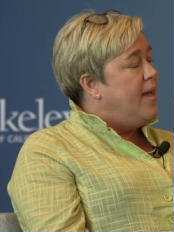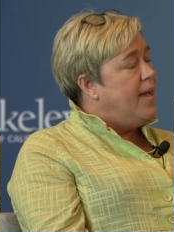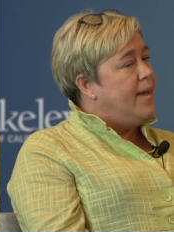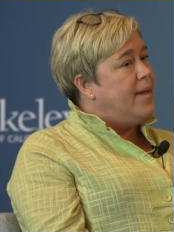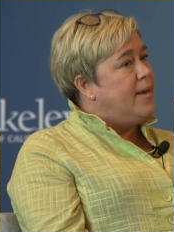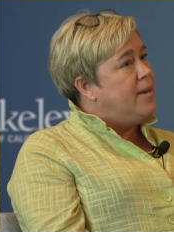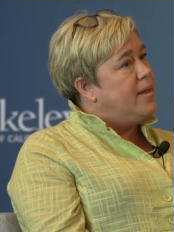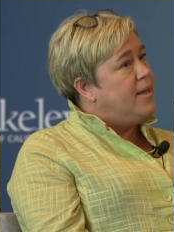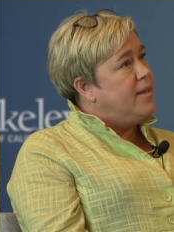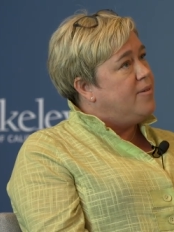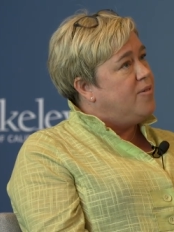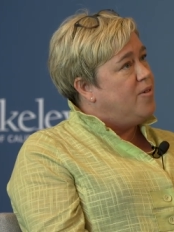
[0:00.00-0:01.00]
And
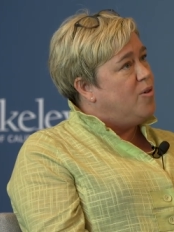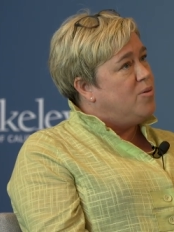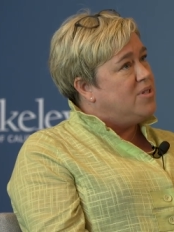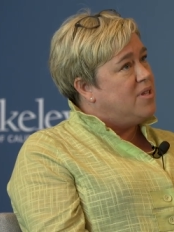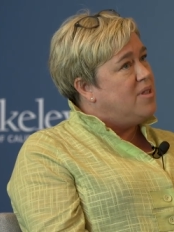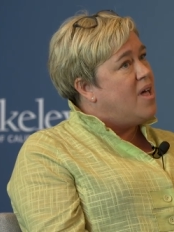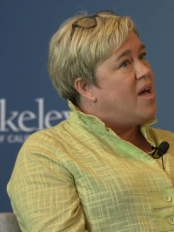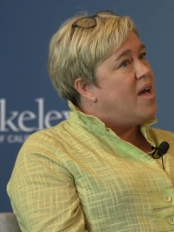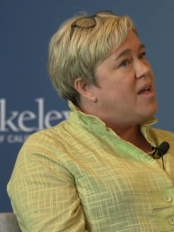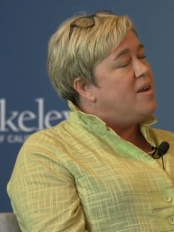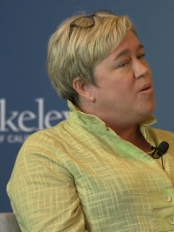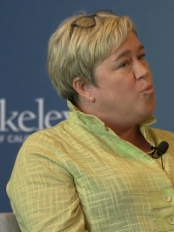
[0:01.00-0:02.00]
so there was a
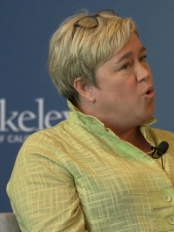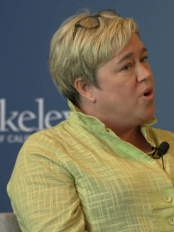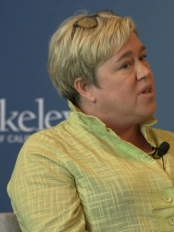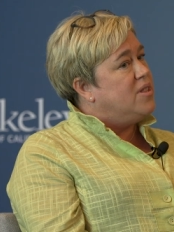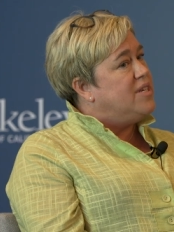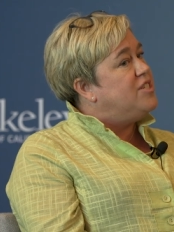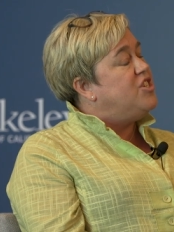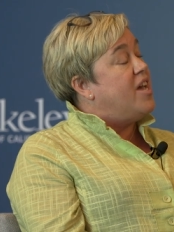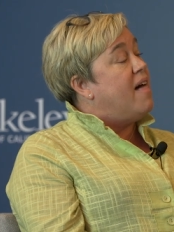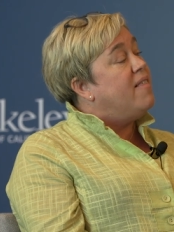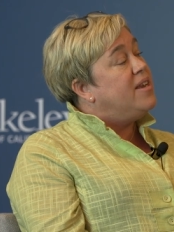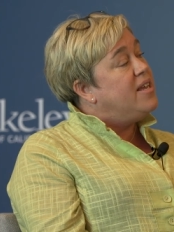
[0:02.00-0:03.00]
lot more
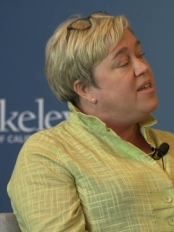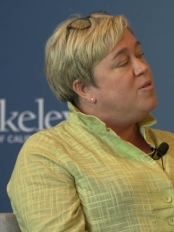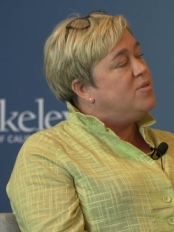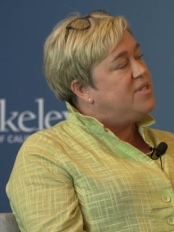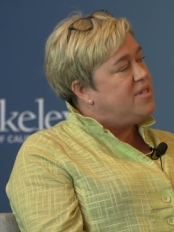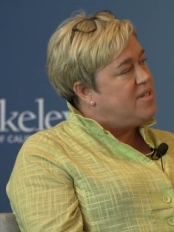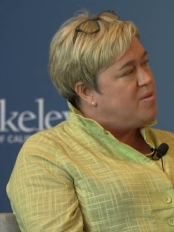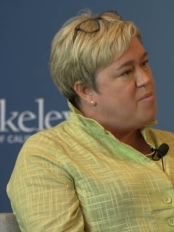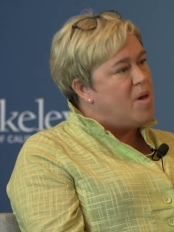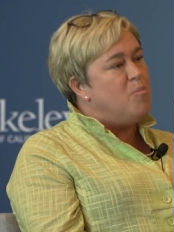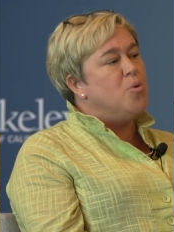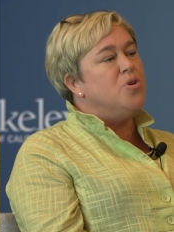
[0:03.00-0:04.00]
collegiality. You would see the
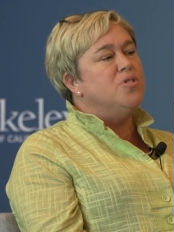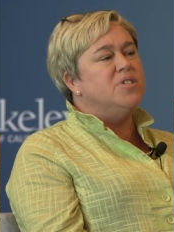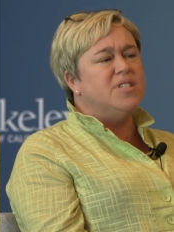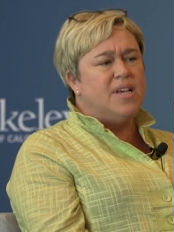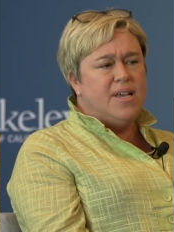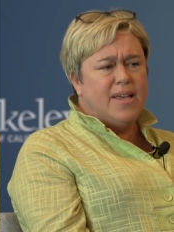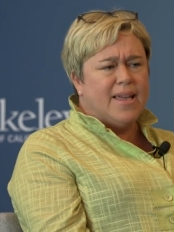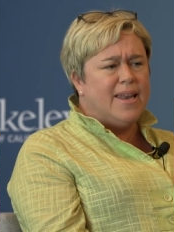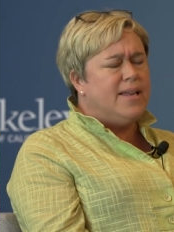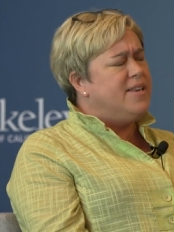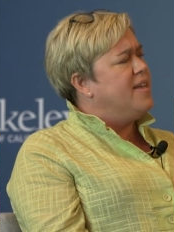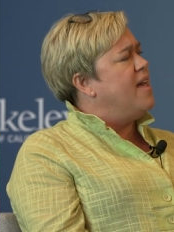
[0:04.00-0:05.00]
members
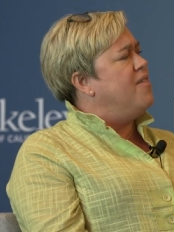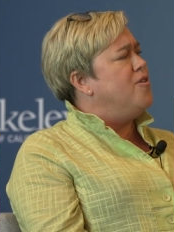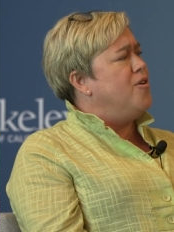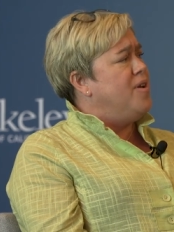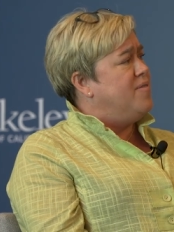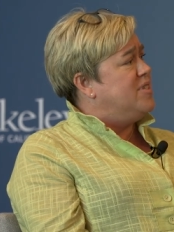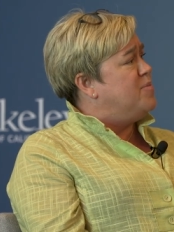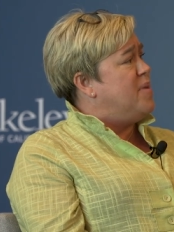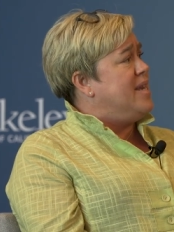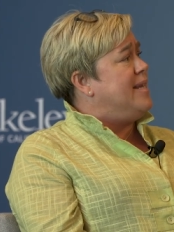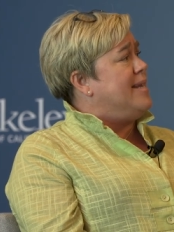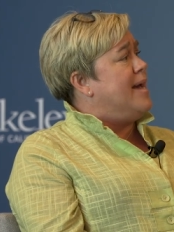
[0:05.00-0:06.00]
getting together, even
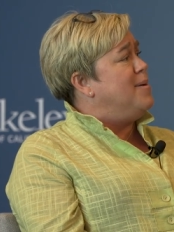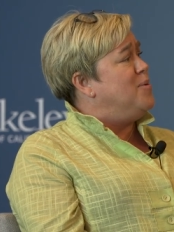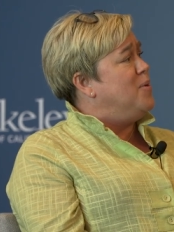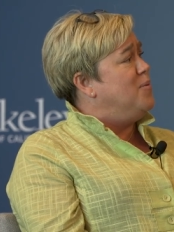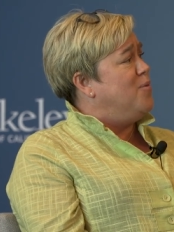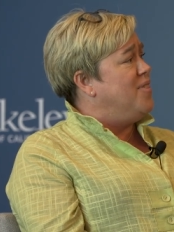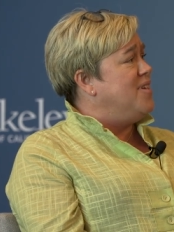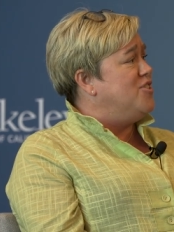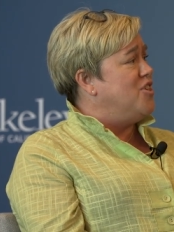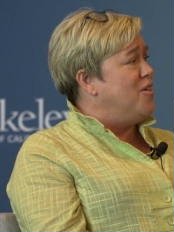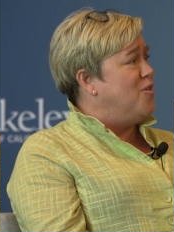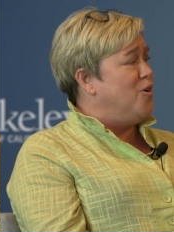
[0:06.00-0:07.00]
spending time with
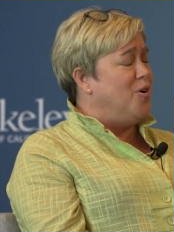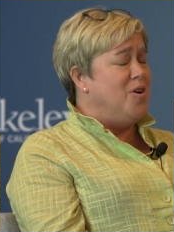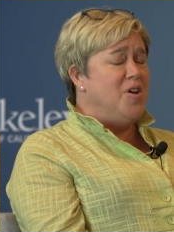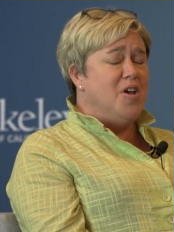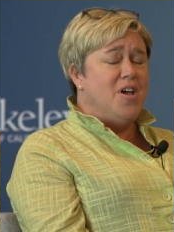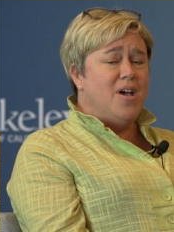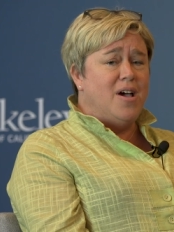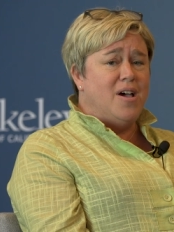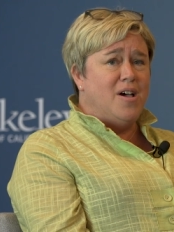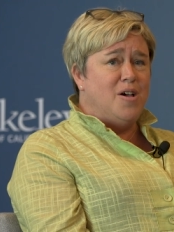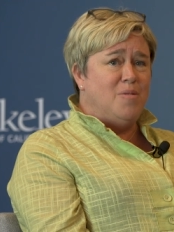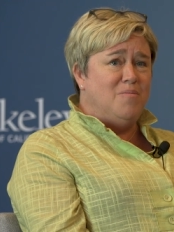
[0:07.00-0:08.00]
each other,
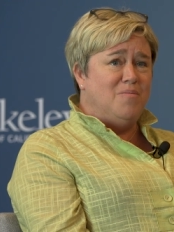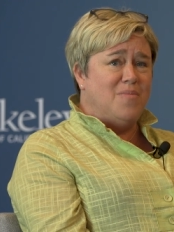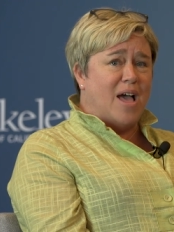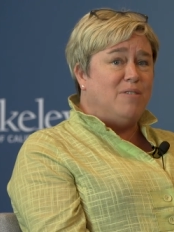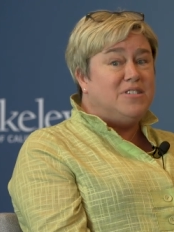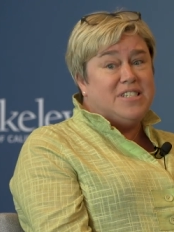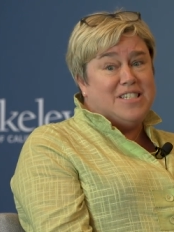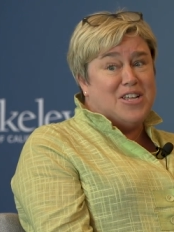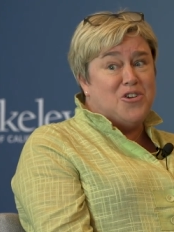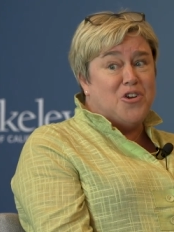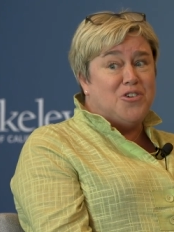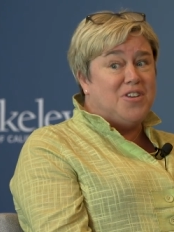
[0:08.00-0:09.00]
um, out to
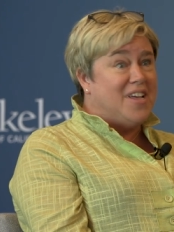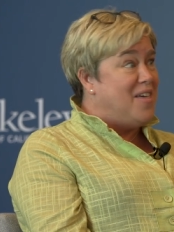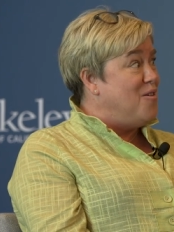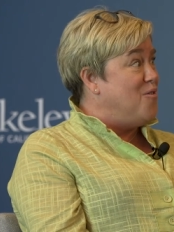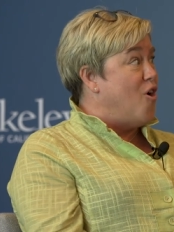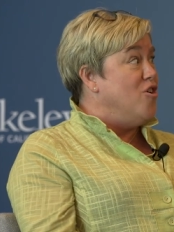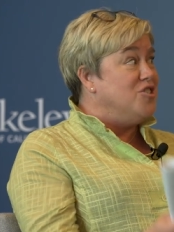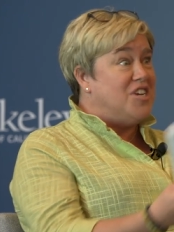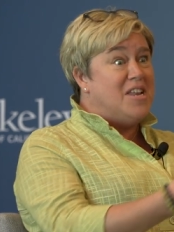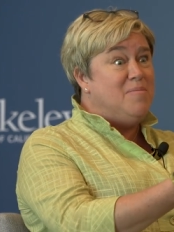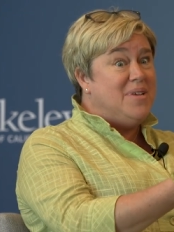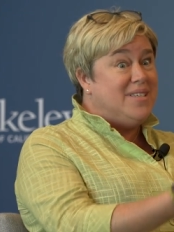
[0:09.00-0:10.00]
dinner together, arch
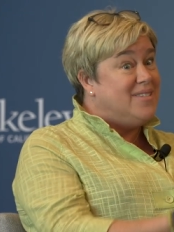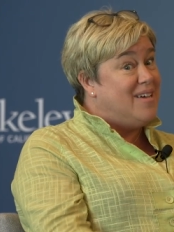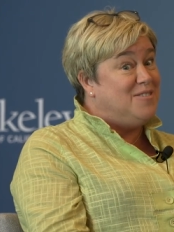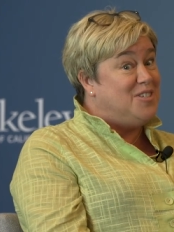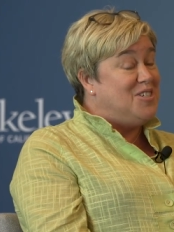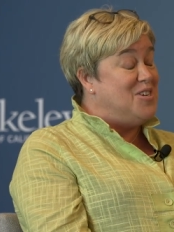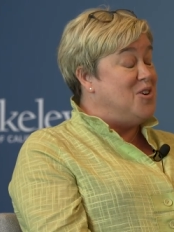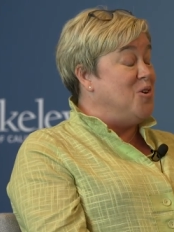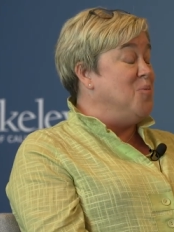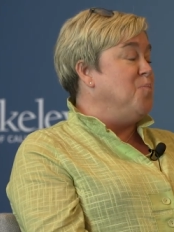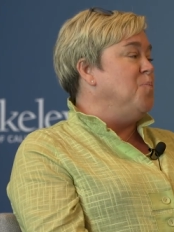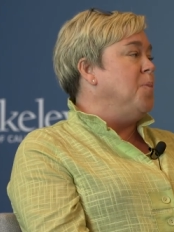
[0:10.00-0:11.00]
enemies out to dinner.